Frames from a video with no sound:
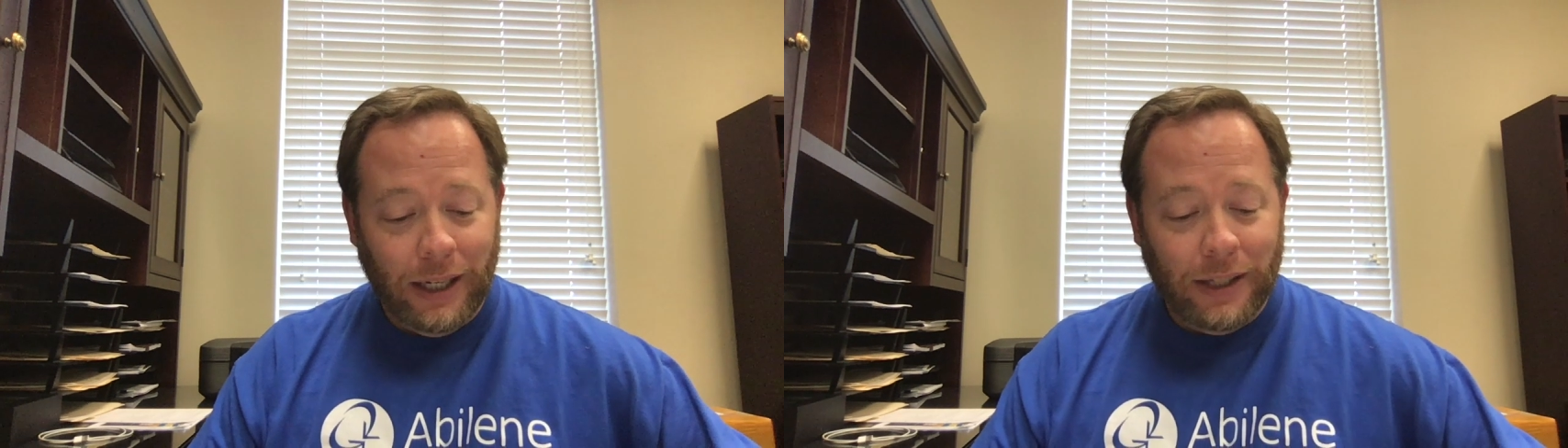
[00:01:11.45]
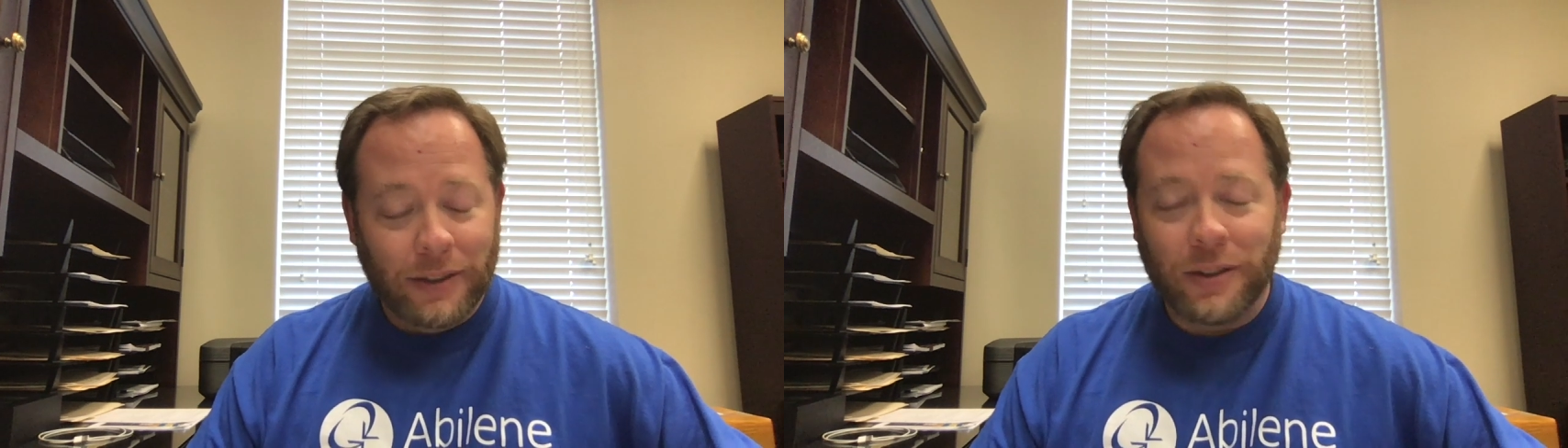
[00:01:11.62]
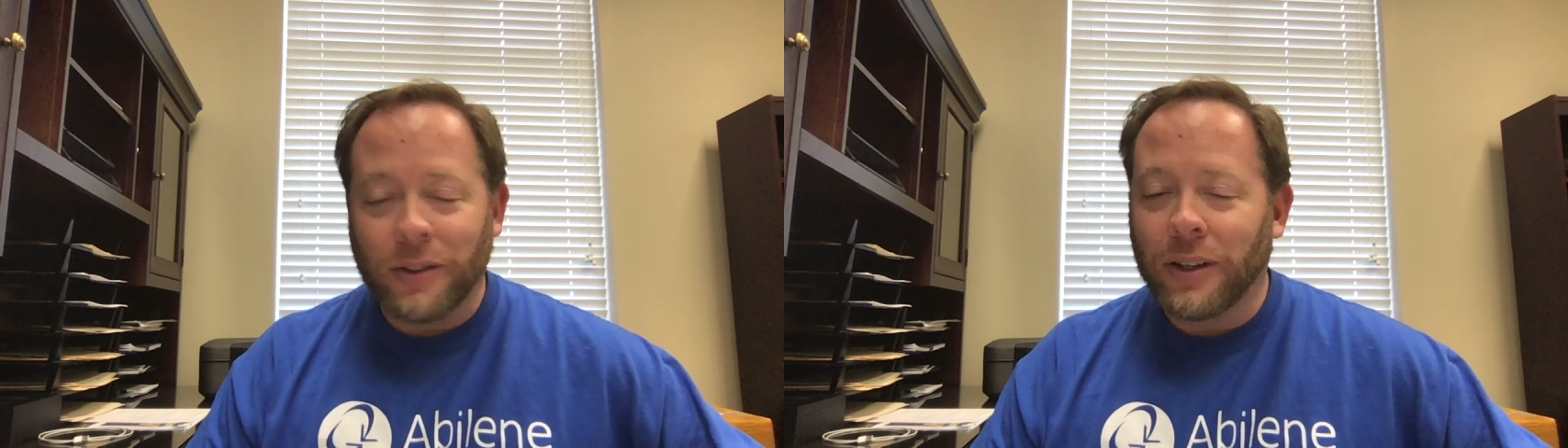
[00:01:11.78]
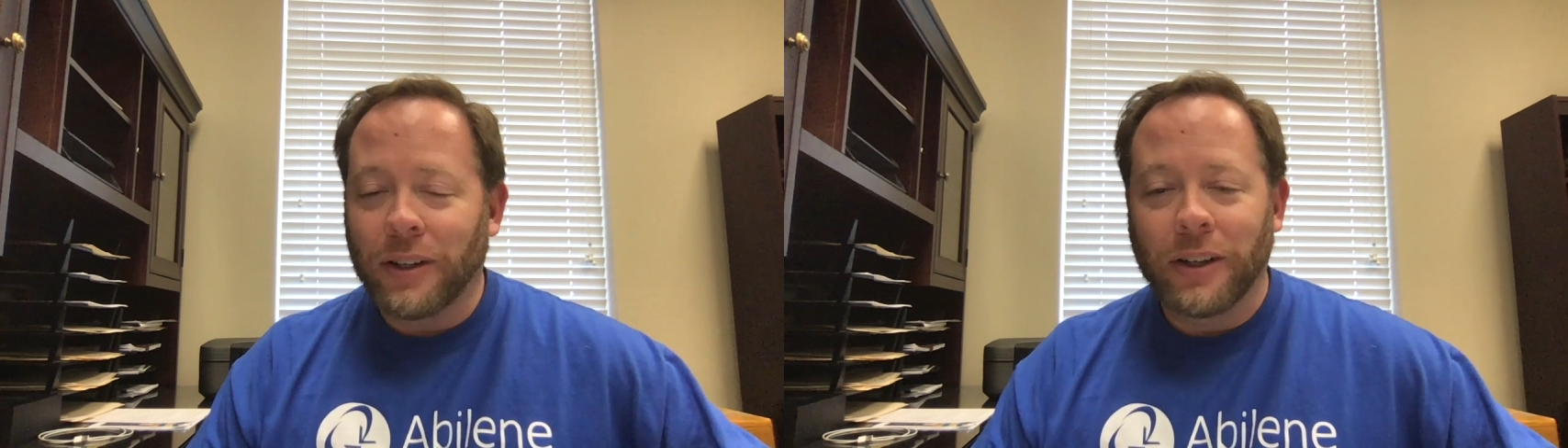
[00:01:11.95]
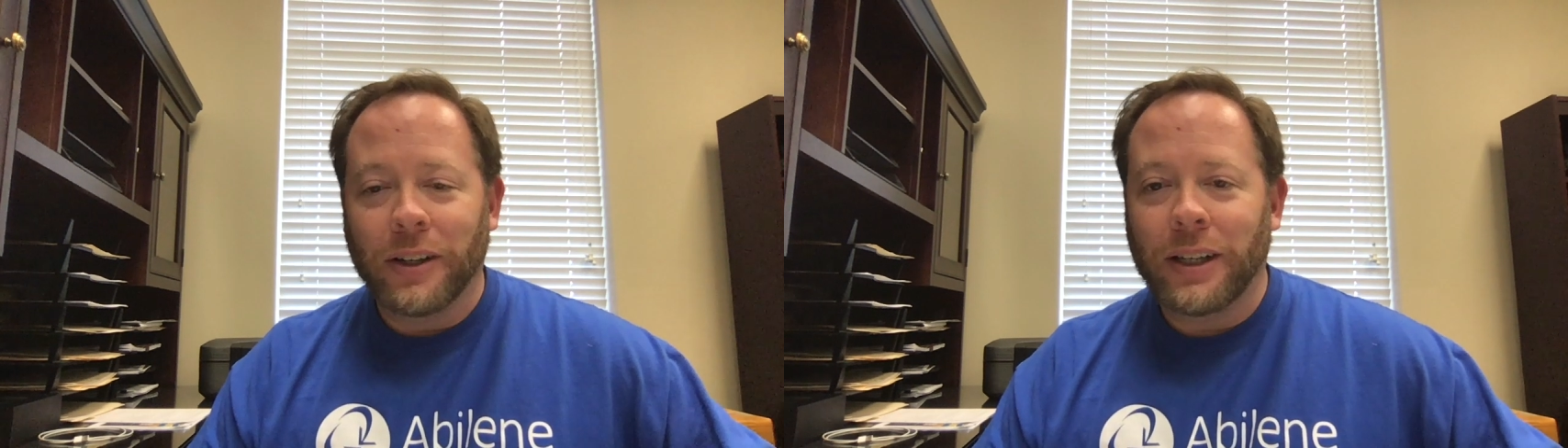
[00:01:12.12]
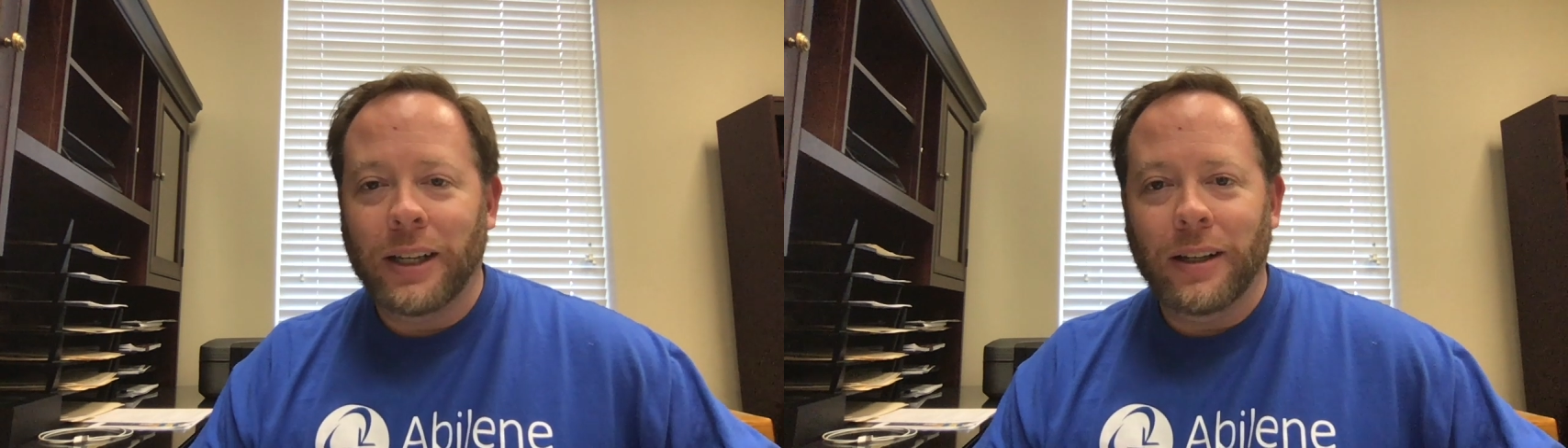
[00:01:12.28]
So
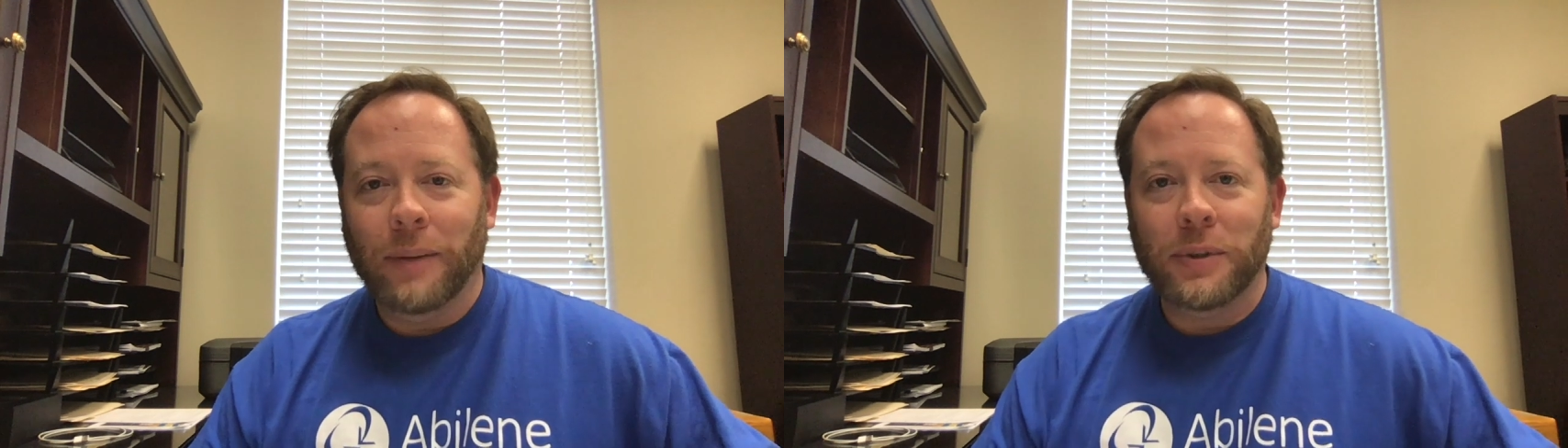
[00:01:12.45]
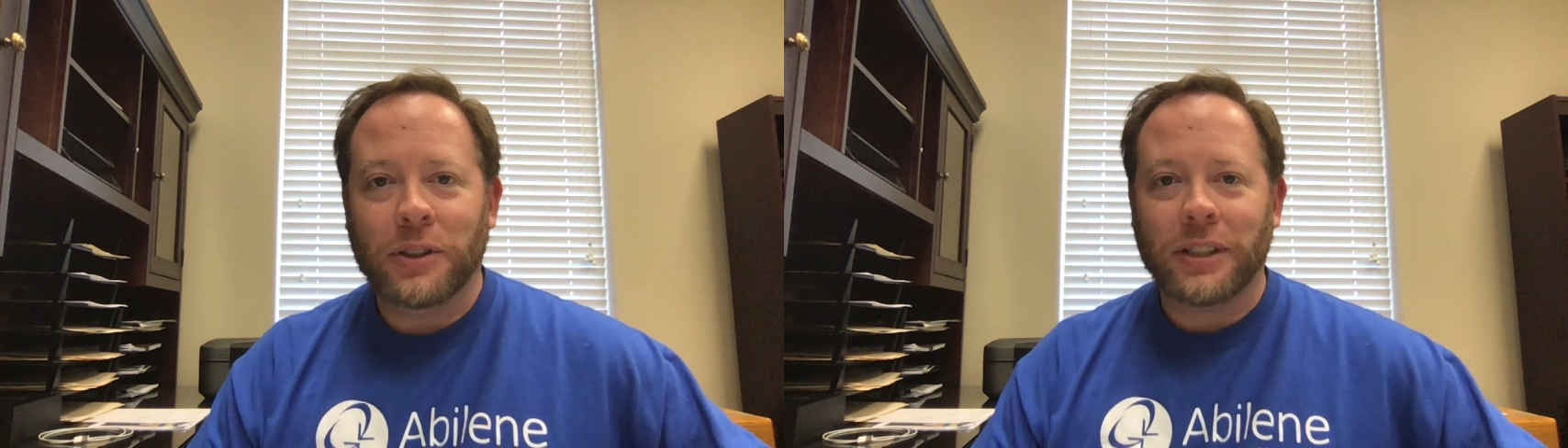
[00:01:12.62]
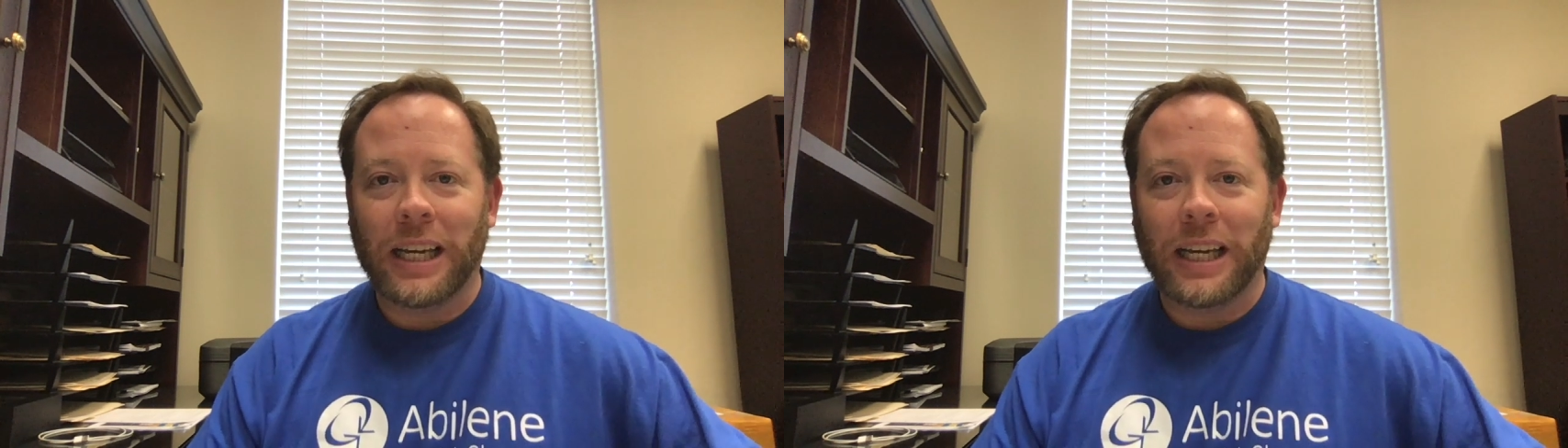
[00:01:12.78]
look, let me just